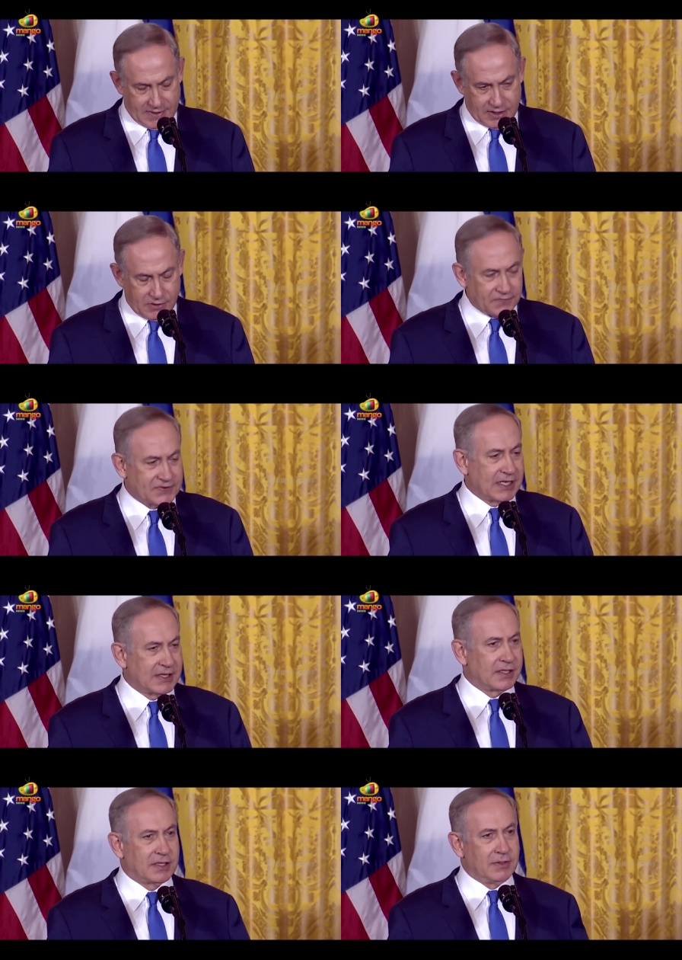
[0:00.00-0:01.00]
And you have
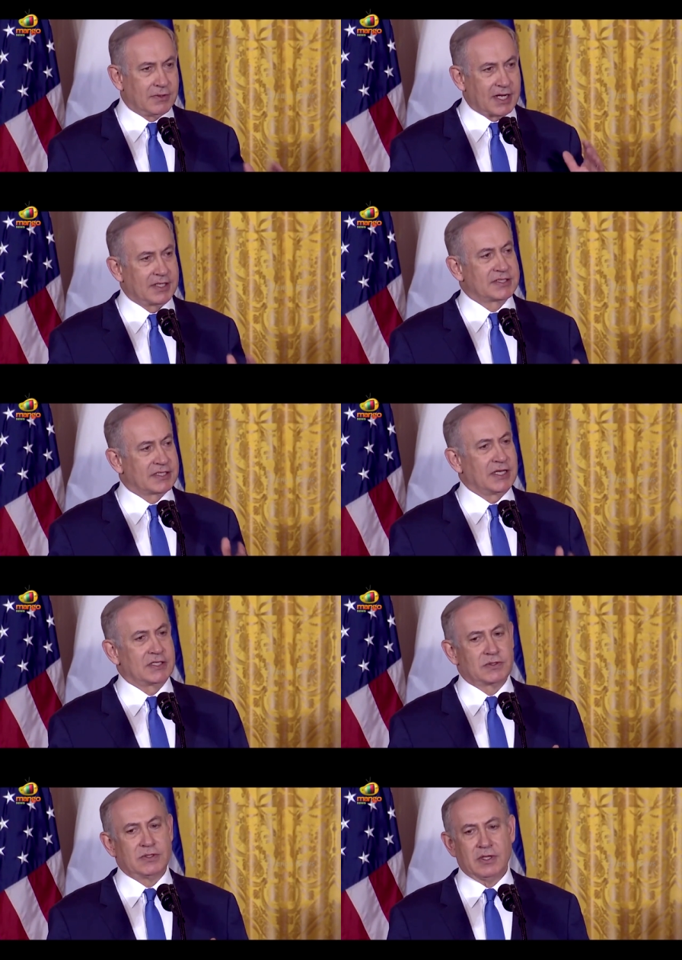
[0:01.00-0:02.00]
said that the United
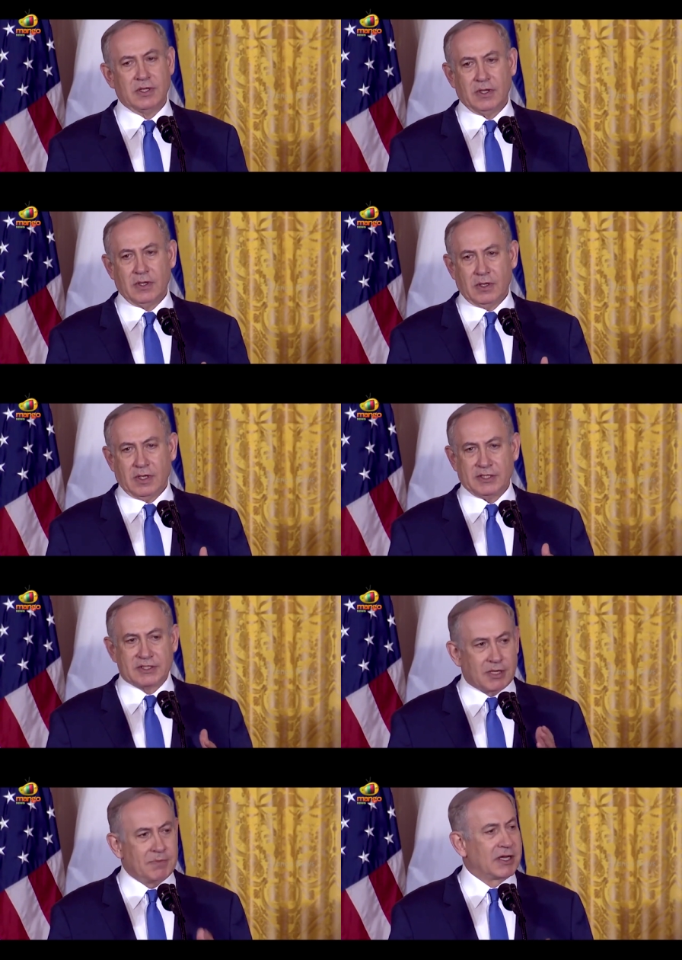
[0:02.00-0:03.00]
States
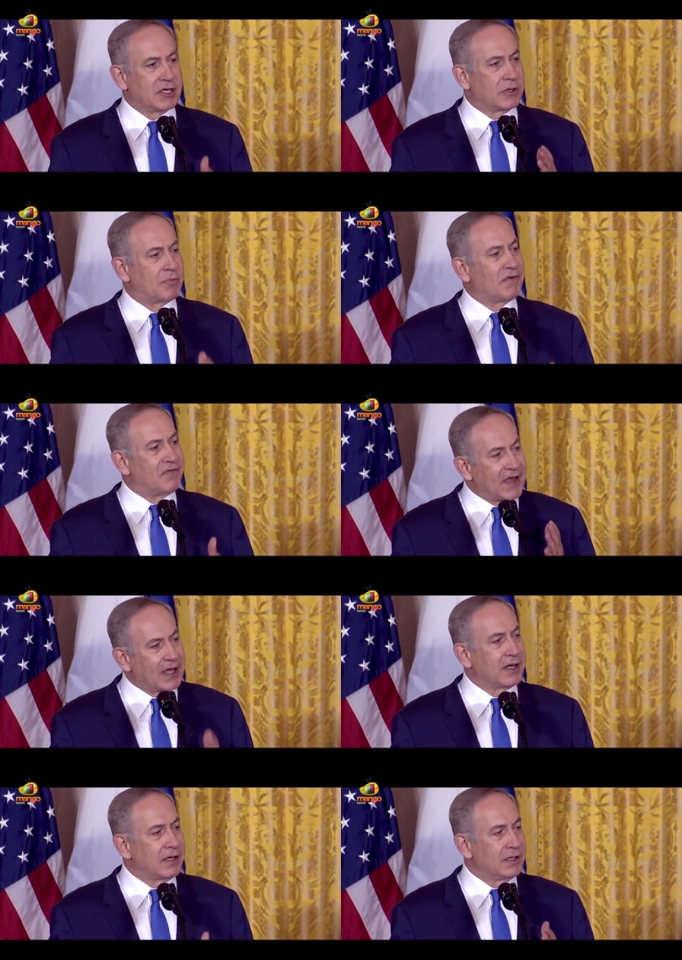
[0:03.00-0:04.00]
is committed to
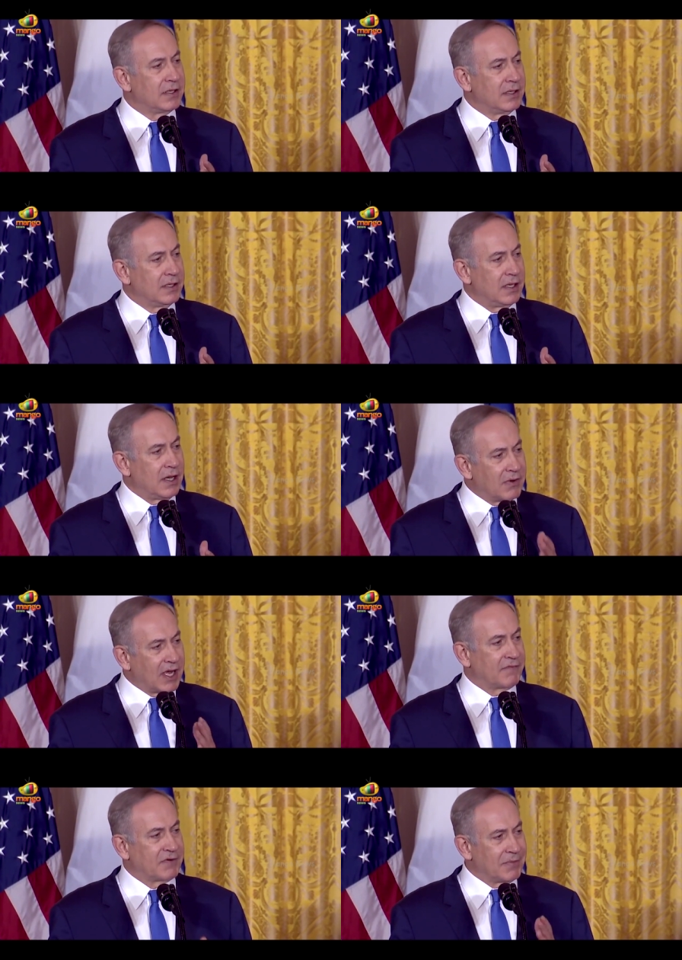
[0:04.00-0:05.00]
preventing
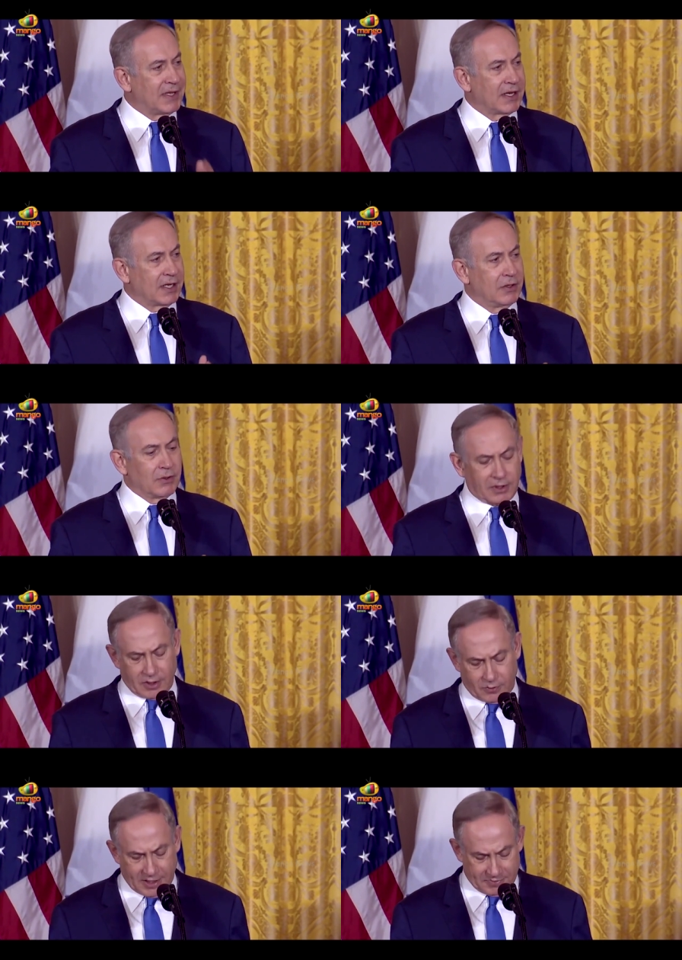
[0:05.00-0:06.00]
Iran from getting
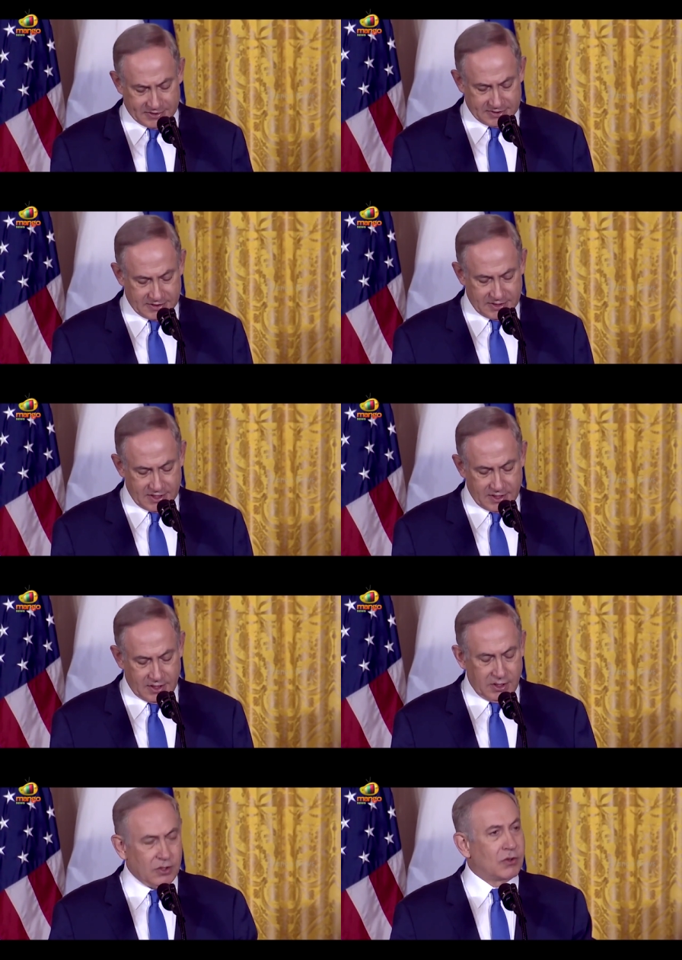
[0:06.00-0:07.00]
nuclear weapons.
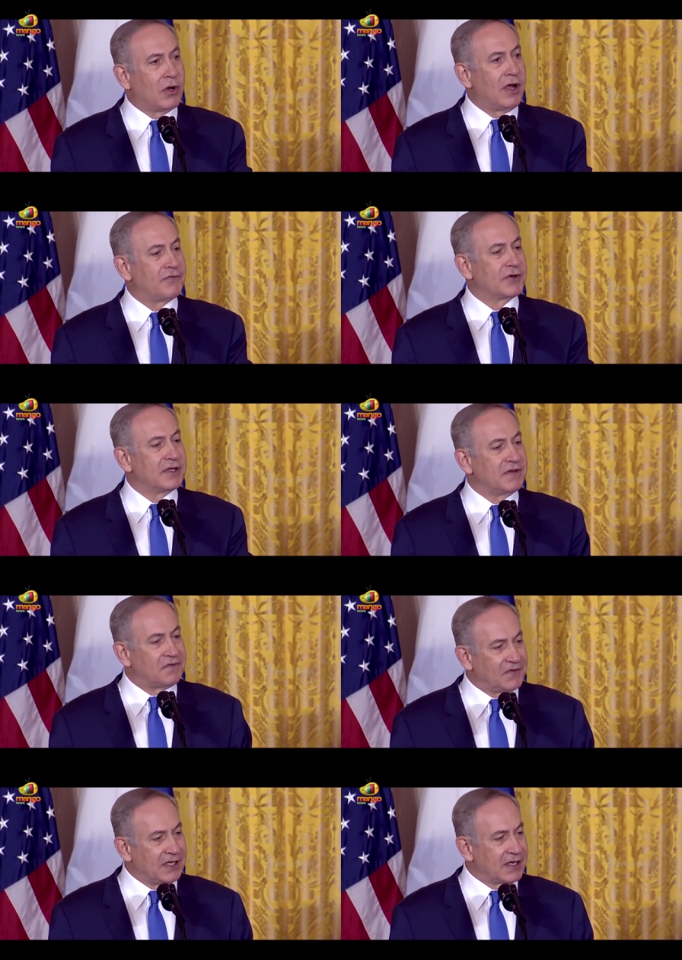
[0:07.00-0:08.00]
You call for the
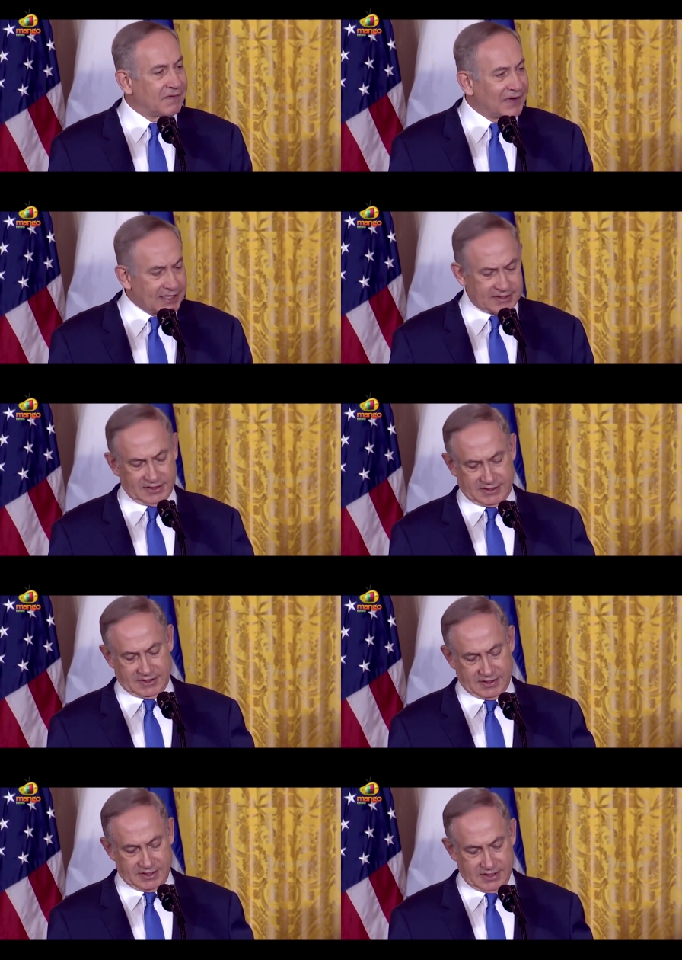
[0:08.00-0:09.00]
defeat of
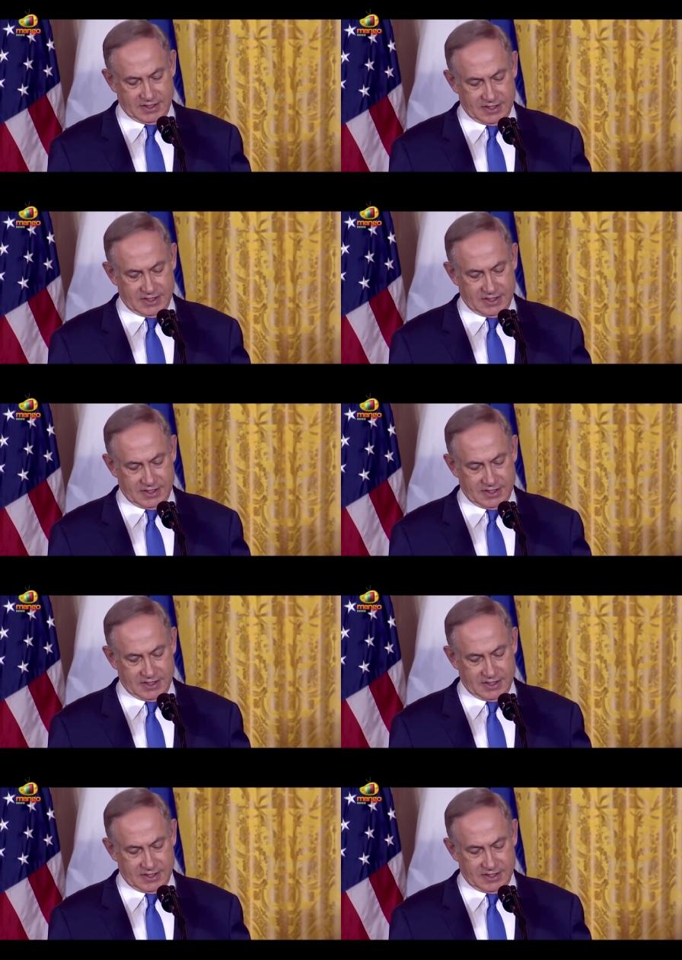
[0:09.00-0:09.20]
ISIS.